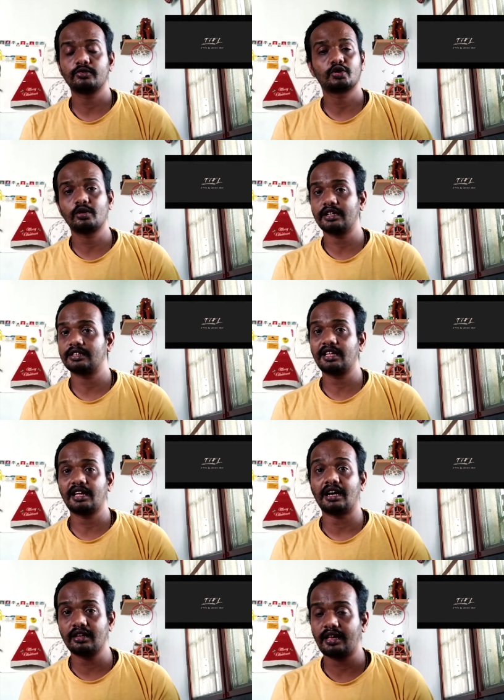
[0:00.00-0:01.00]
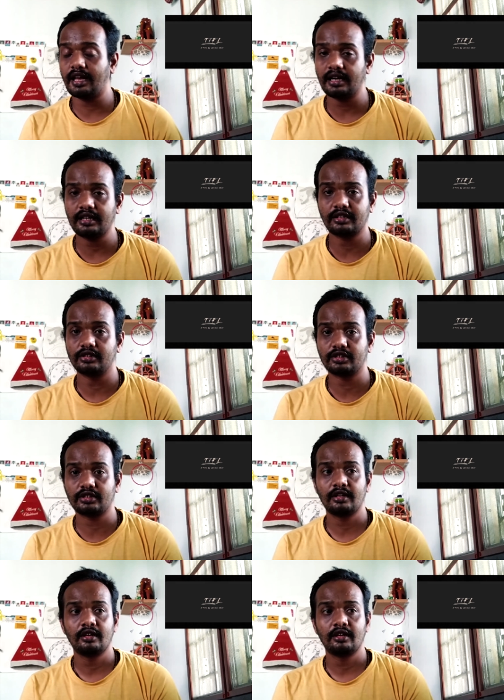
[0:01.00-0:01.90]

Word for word: so does the other characters,